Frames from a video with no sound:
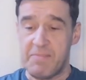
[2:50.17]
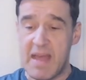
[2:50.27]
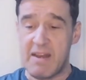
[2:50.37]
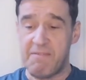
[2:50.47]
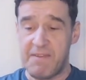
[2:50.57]

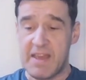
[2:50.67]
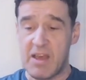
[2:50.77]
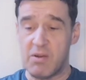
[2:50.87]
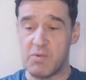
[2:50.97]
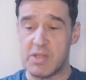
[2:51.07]
Then
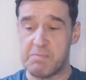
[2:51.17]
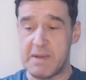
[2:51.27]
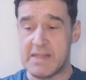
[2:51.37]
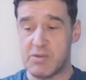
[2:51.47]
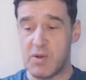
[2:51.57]
Fionn would
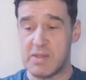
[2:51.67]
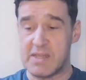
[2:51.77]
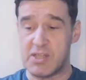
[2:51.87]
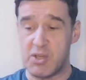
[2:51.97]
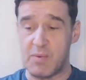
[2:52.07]
sprint
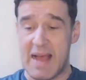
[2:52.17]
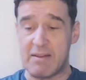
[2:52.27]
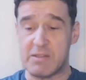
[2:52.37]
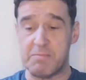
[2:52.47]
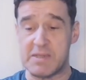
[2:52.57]
towards the 2
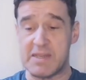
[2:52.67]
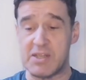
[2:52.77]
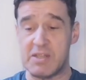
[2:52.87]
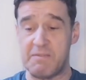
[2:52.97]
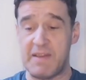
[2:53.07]

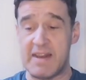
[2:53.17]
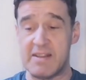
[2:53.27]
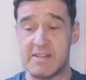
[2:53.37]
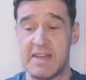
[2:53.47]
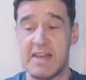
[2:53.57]
out-of-position
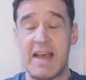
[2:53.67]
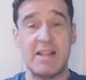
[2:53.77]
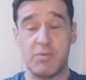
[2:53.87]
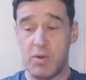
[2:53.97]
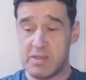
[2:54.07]
defenders
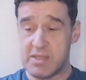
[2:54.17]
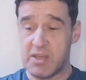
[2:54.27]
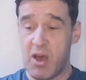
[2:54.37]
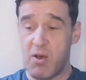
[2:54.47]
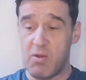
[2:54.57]
towards
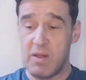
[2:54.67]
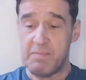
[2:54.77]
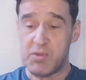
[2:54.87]
the goal,